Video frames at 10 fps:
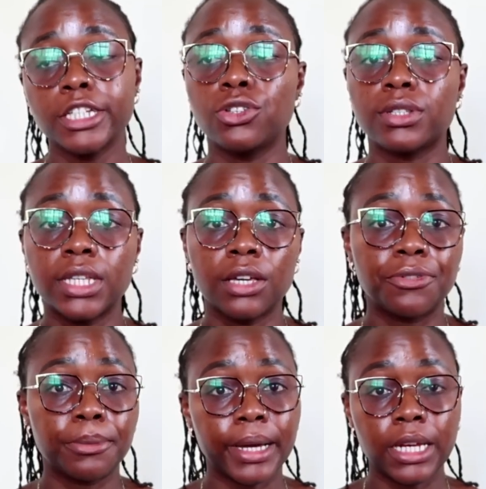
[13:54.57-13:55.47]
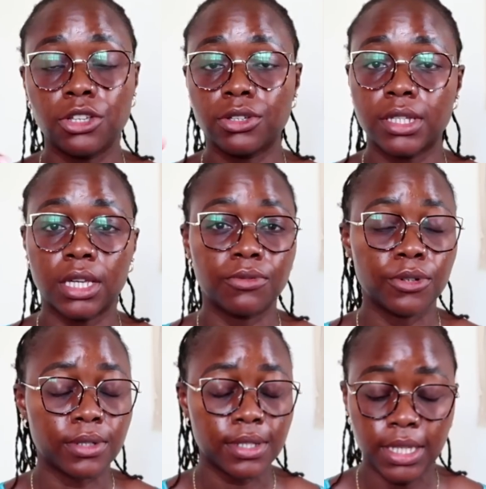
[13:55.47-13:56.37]
You're staying for money. You're staying
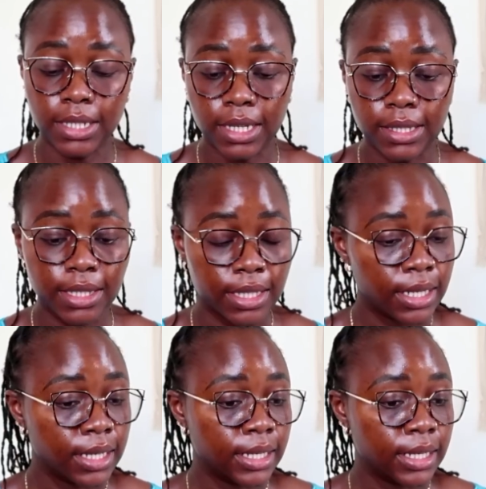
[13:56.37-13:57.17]
for status.